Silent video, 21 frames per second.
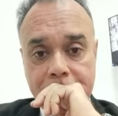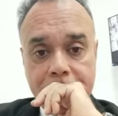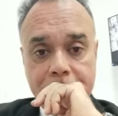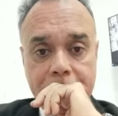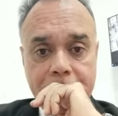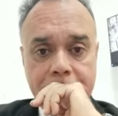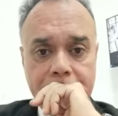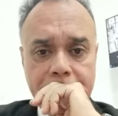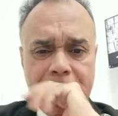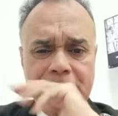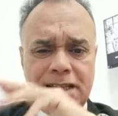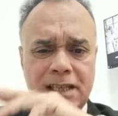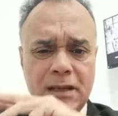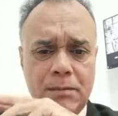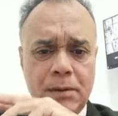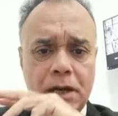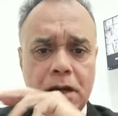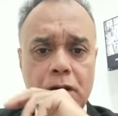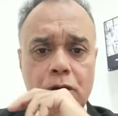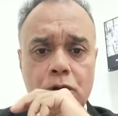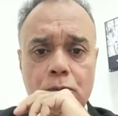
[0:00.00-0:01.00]
and the kidney. A
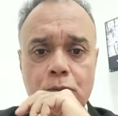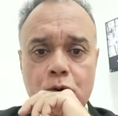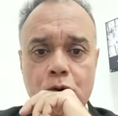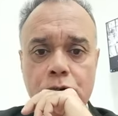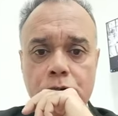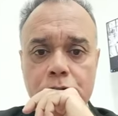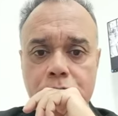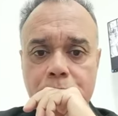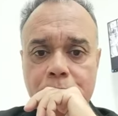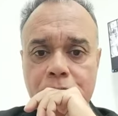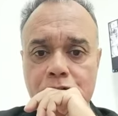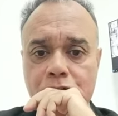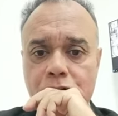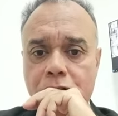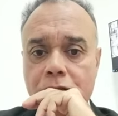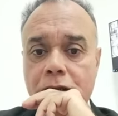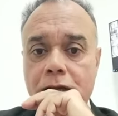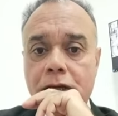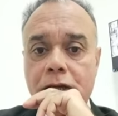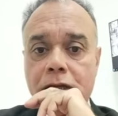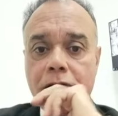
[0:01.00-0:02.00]
typical pneumonia,
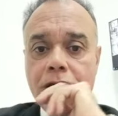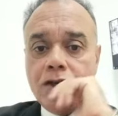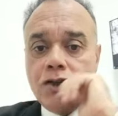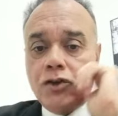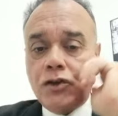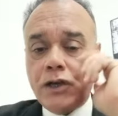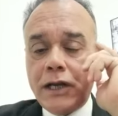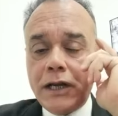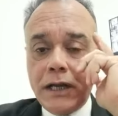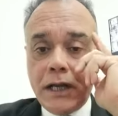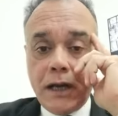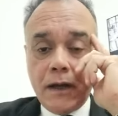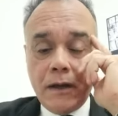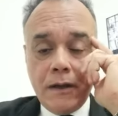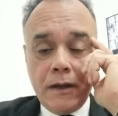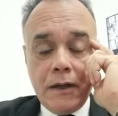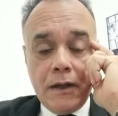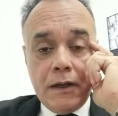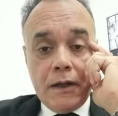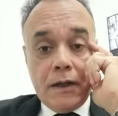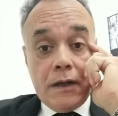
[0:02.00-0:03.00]
especially Legionella
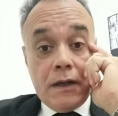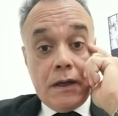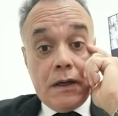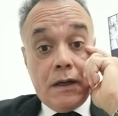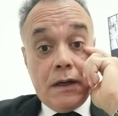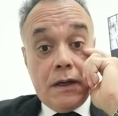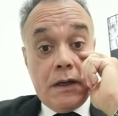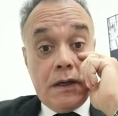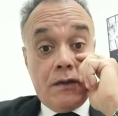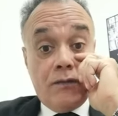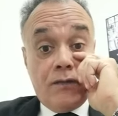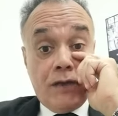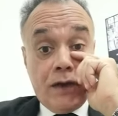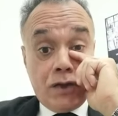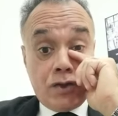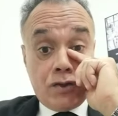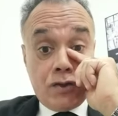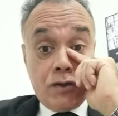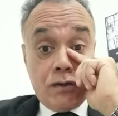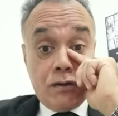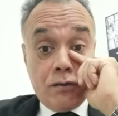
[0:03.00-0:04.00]

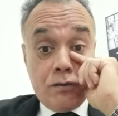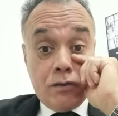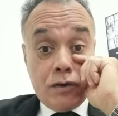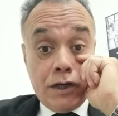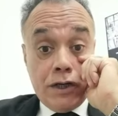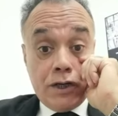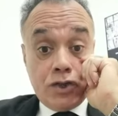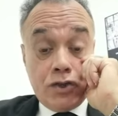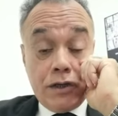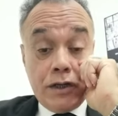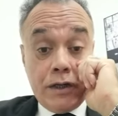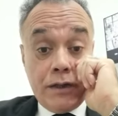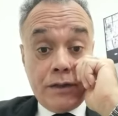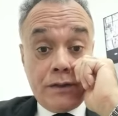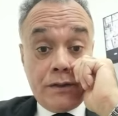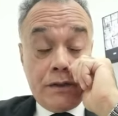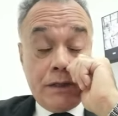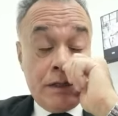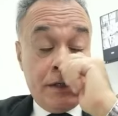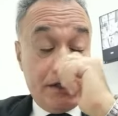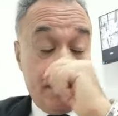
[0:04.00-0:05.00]
infection or
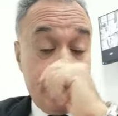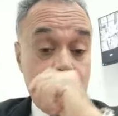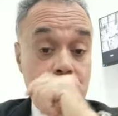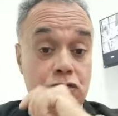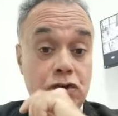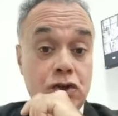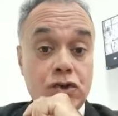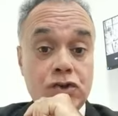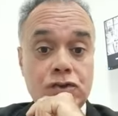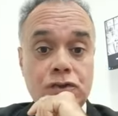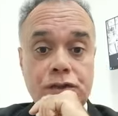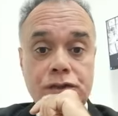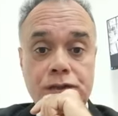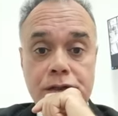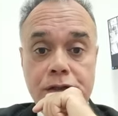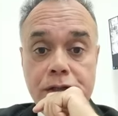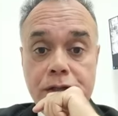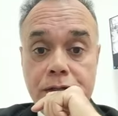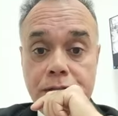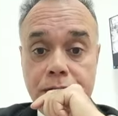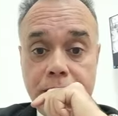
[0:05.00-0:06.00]
Legionnaire's
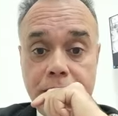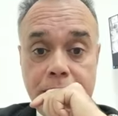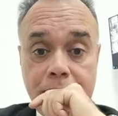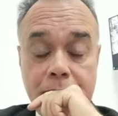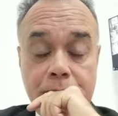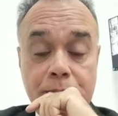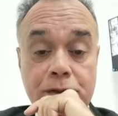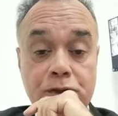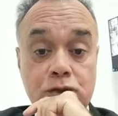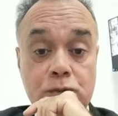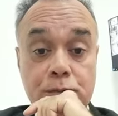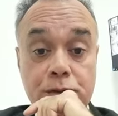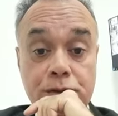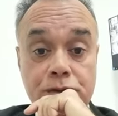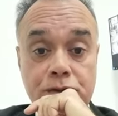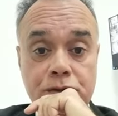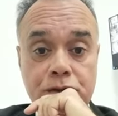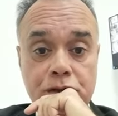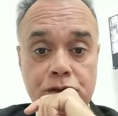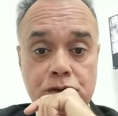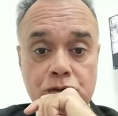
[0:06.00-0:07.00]
disease, the major
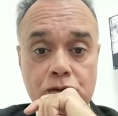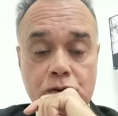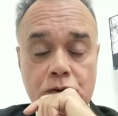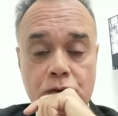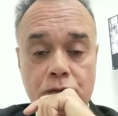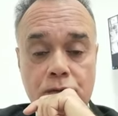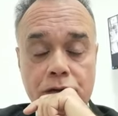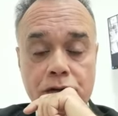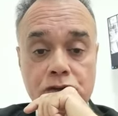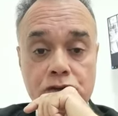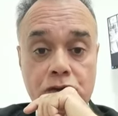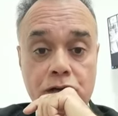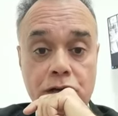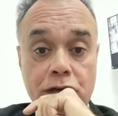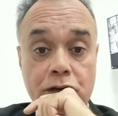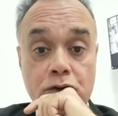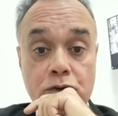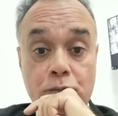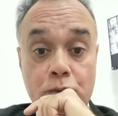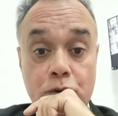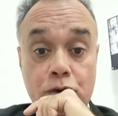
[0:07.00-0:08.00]
presentation of
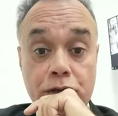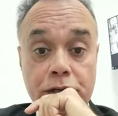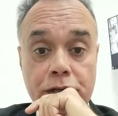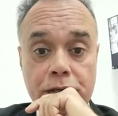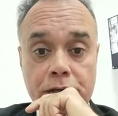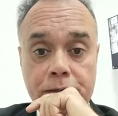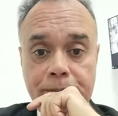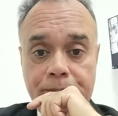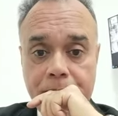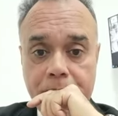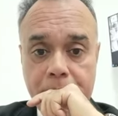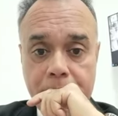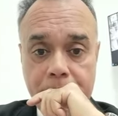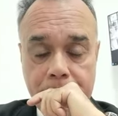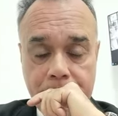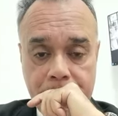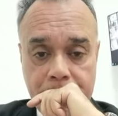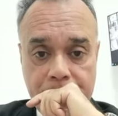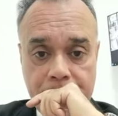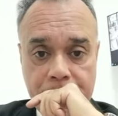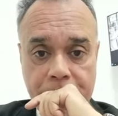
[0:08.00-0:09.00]
Legionella pneumoniae
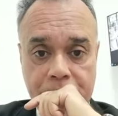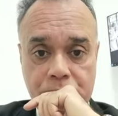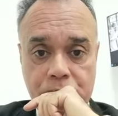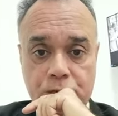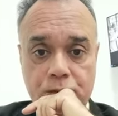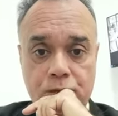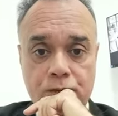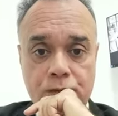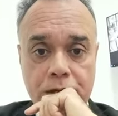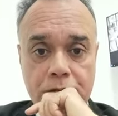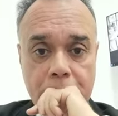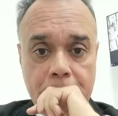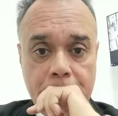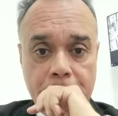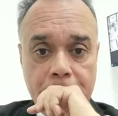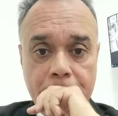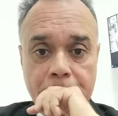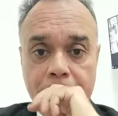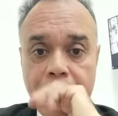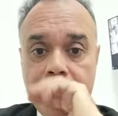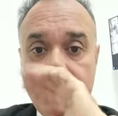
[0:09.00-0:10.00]
infection of the
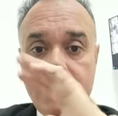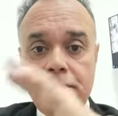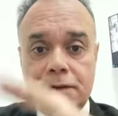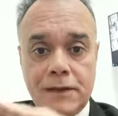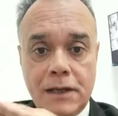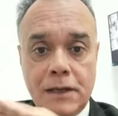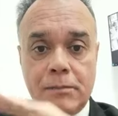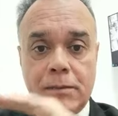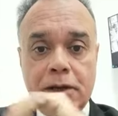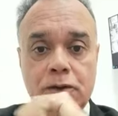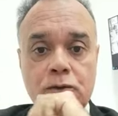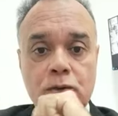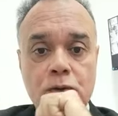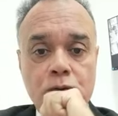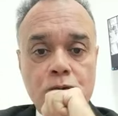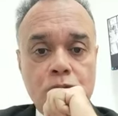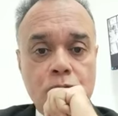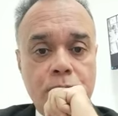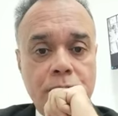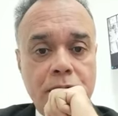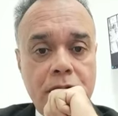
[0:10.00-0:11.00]
lung, they might
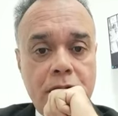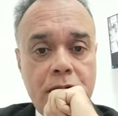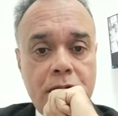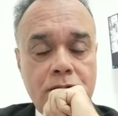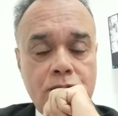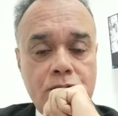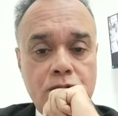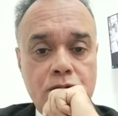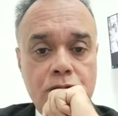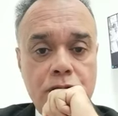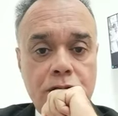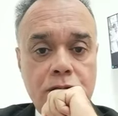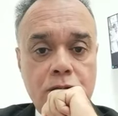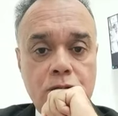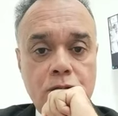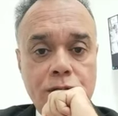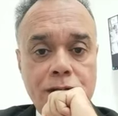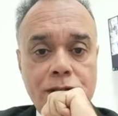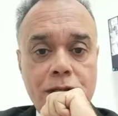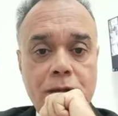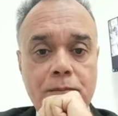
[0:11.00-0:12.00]
also be
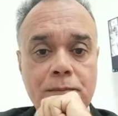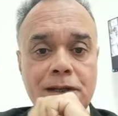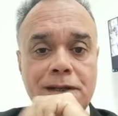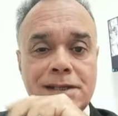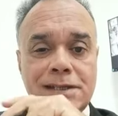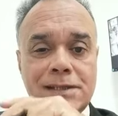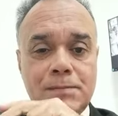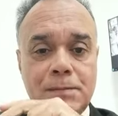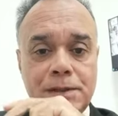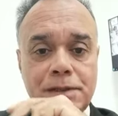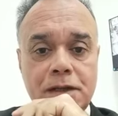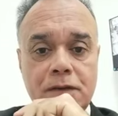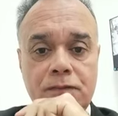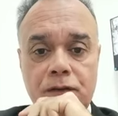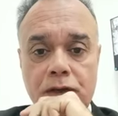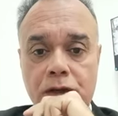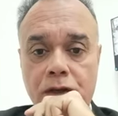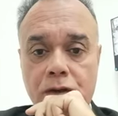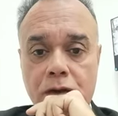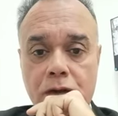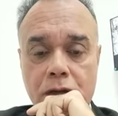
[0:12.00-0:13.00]
associated with some
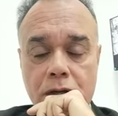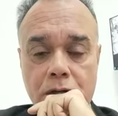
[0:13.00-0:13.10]
non-specific